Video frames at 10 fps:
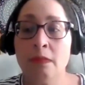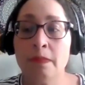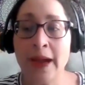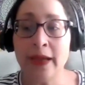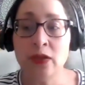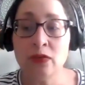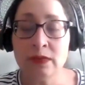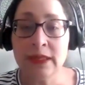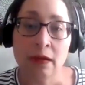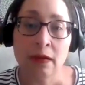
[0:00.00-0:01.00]
by
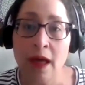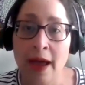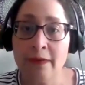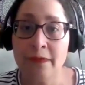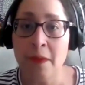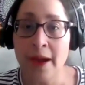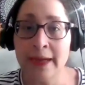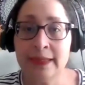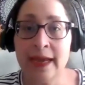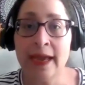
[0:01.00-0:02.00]
using a lot of
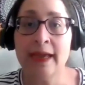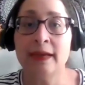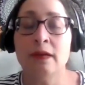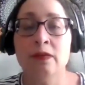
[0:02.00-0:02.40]
mindset,